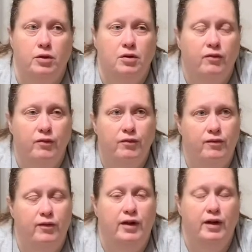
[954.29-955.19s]
I'm
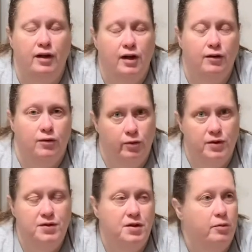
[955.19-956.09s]
very careful with
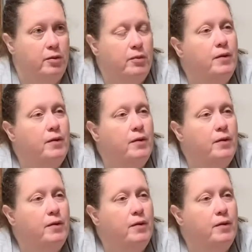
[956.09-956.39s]
cinnamon, but